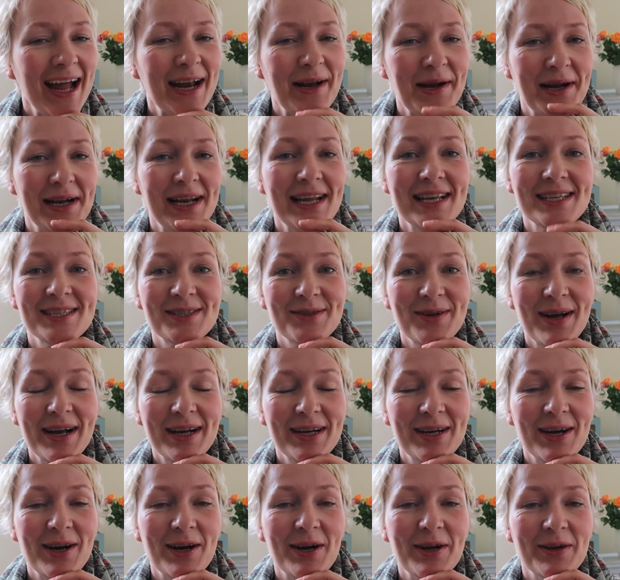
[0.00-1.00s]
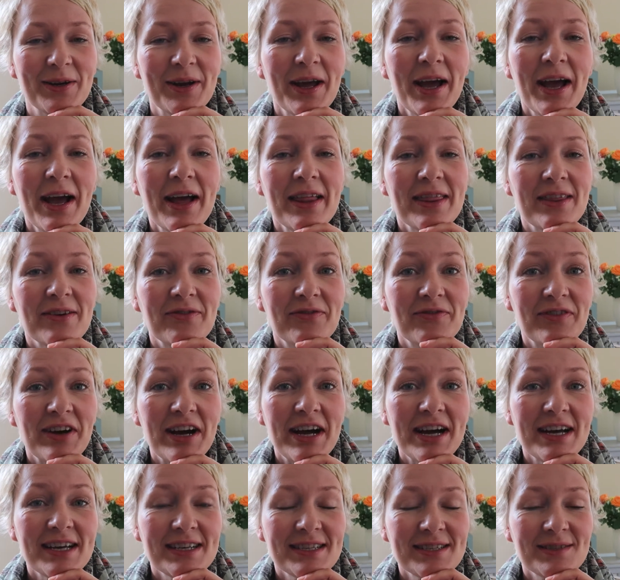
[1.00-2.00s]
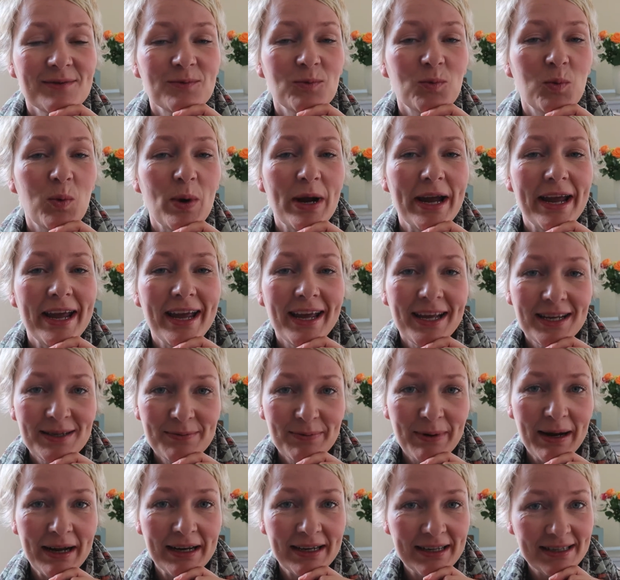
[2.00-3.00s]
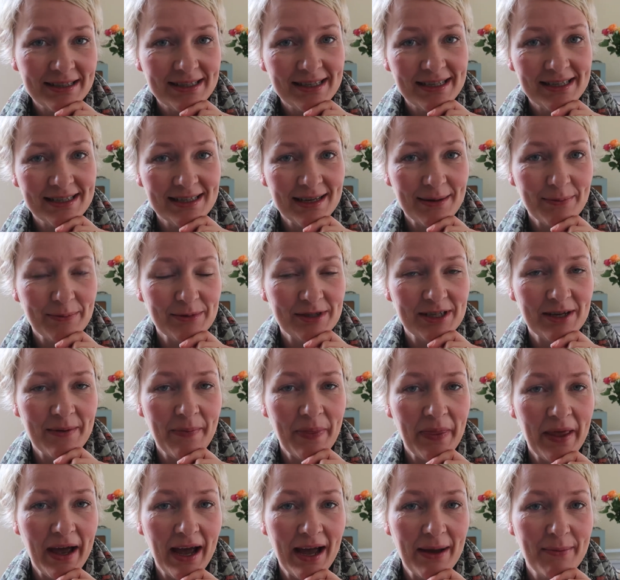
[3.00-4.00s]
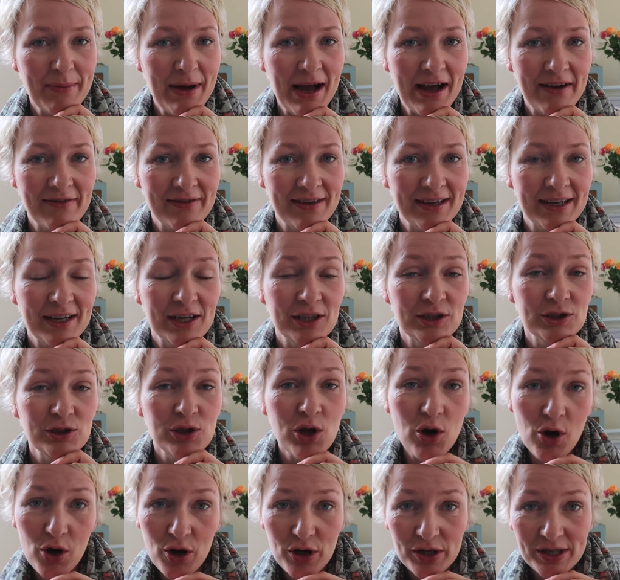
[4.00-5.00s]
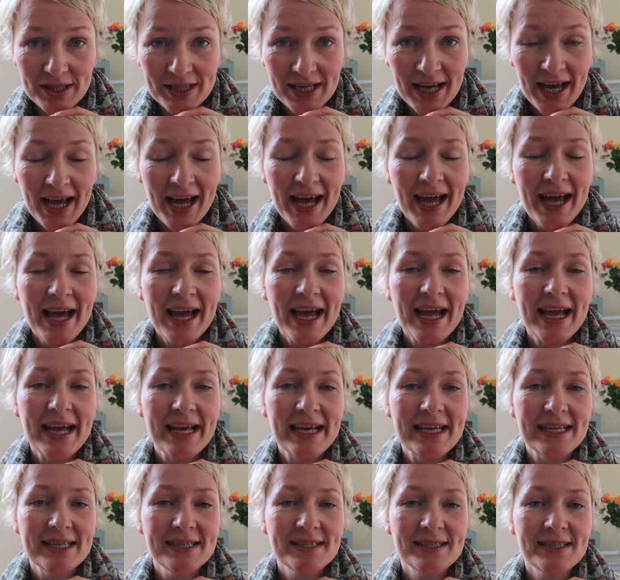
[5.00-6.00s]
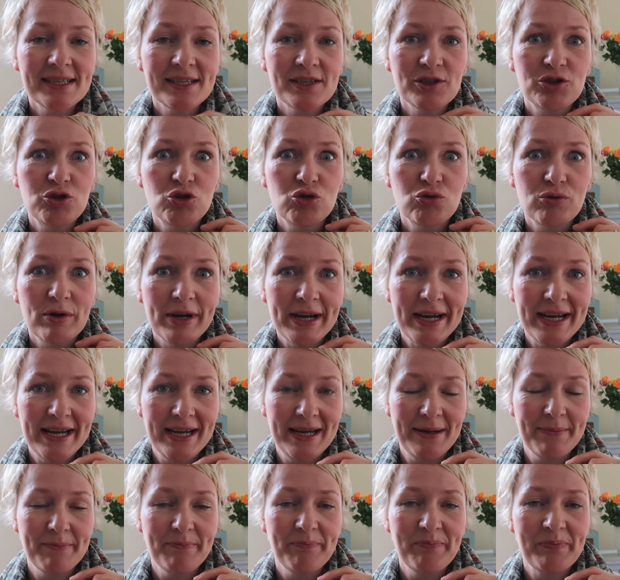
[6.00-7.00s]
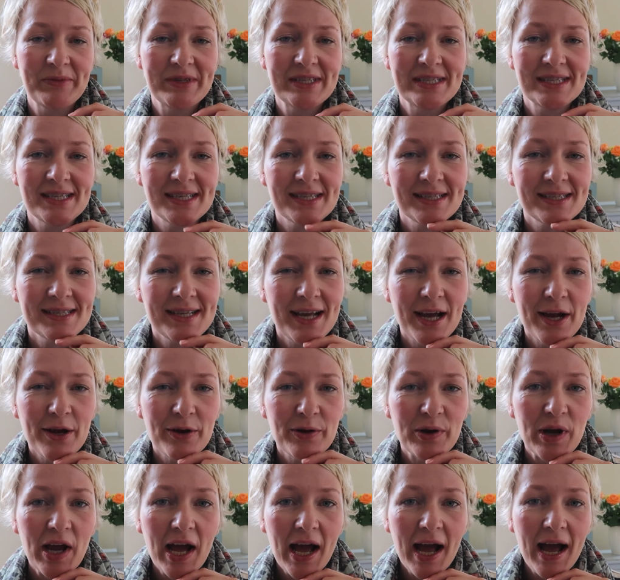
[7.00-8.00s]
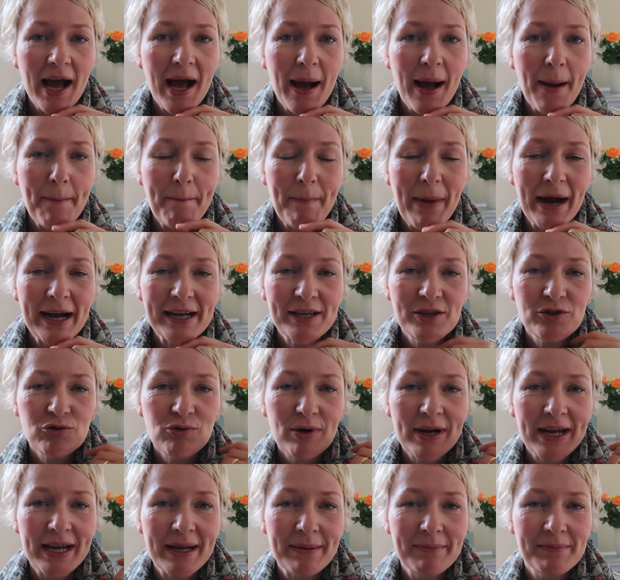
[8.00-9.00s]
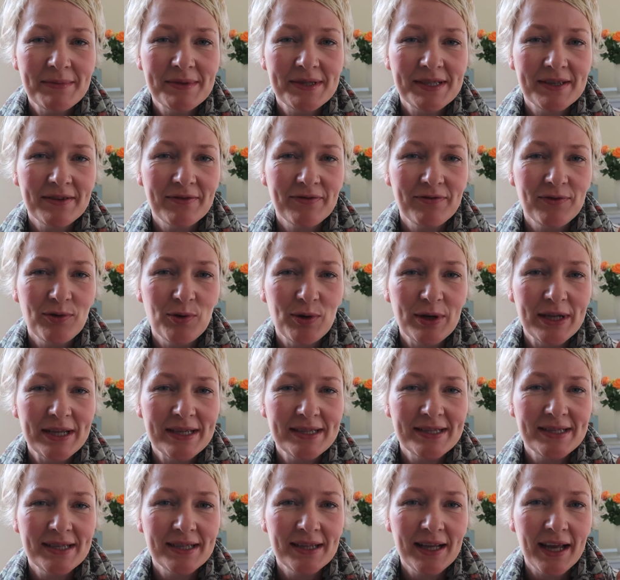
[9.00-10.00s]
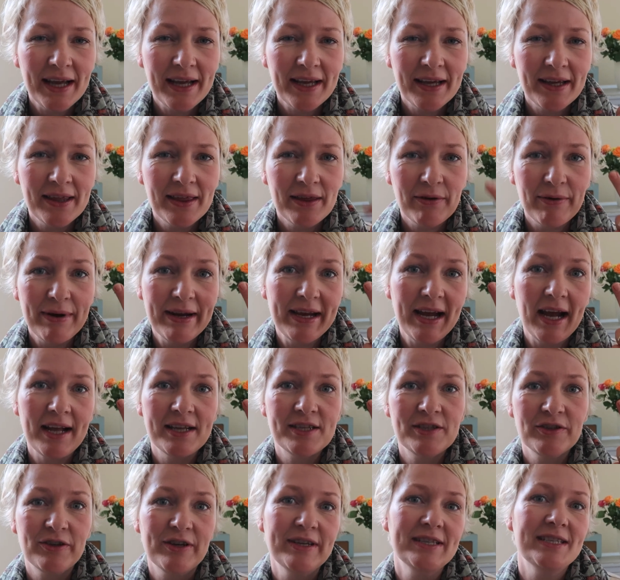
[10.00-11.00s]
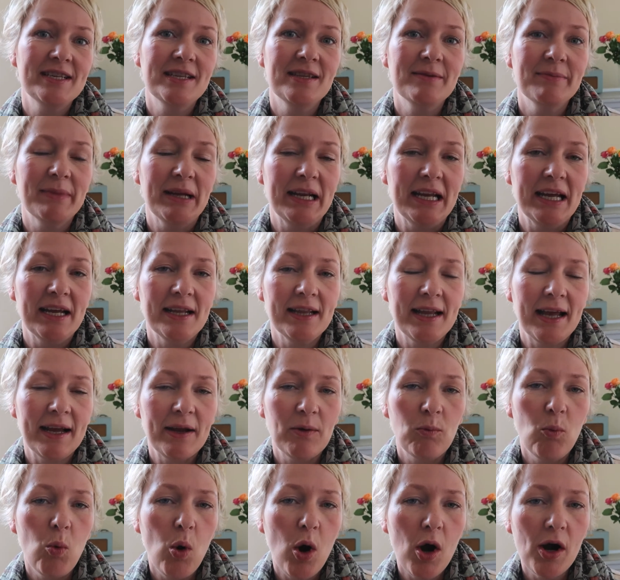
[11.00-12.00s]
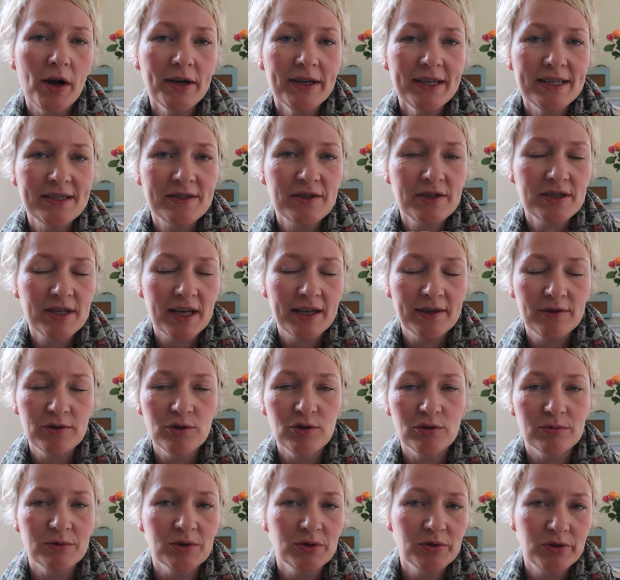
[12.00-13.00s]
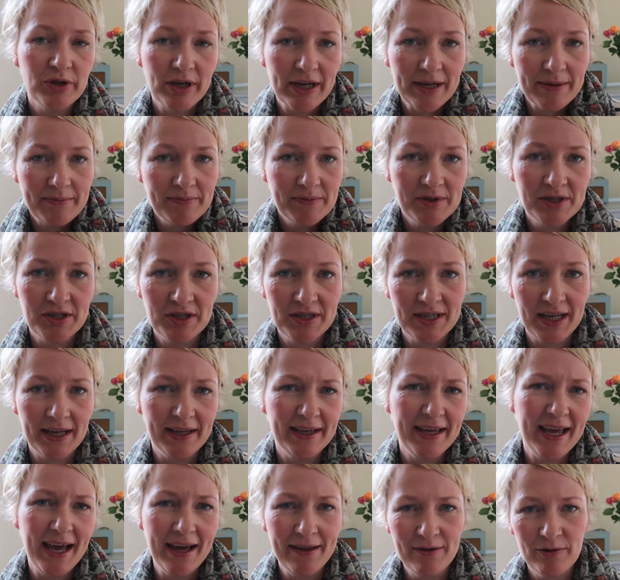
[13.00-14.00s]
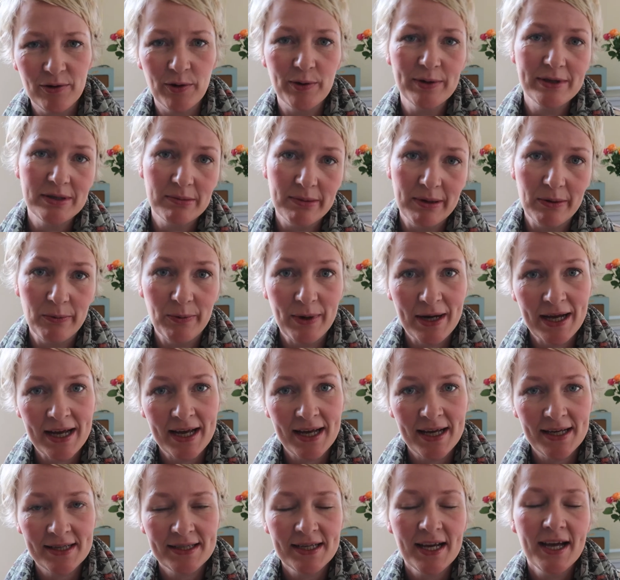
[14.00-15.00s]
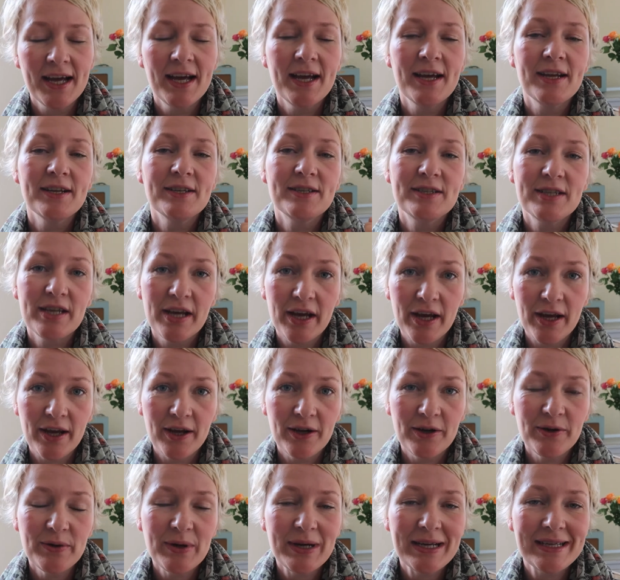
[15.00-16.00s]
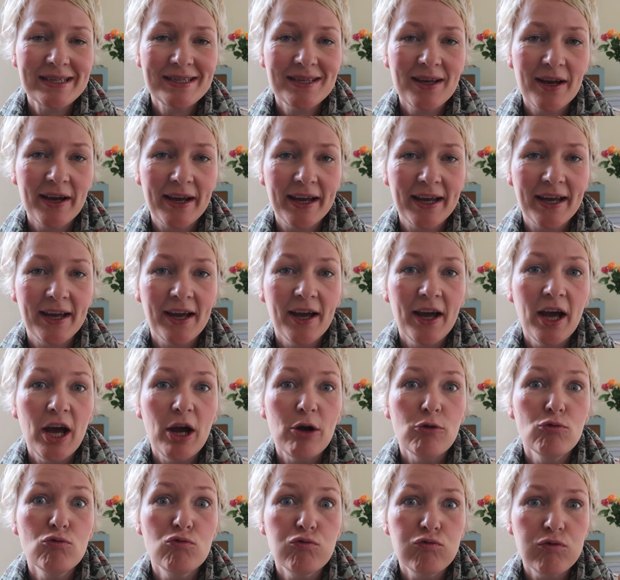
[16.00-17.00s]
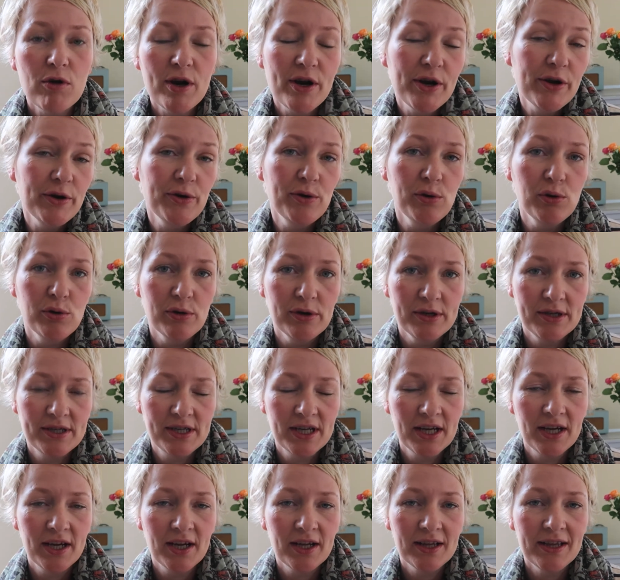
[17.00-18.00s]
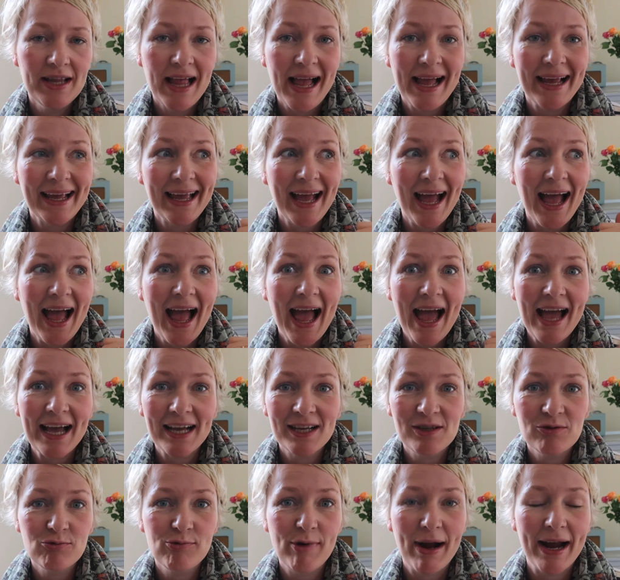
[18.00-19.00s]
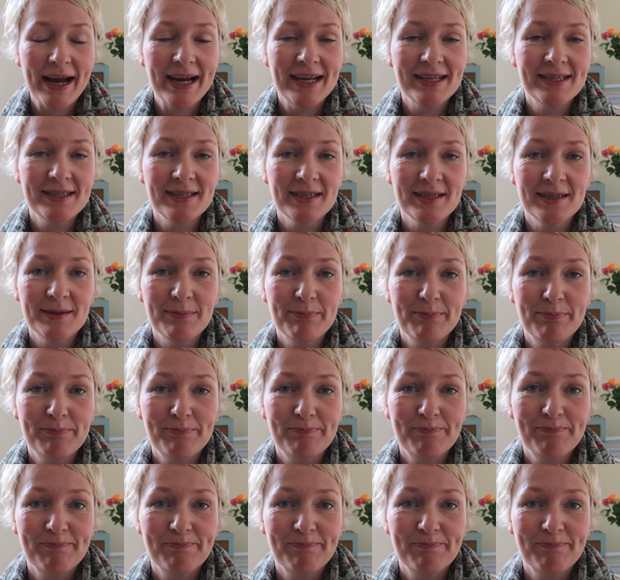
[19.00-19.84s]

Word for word: anyway, let's crack on. The first weird pregnancy symptom that I'm having a lot is dreams. So my dreams fall into like three categories at the minute. Like one is just like normal dreams, just like, yeah, they're always a bit weird. Two is like rude, like X-rated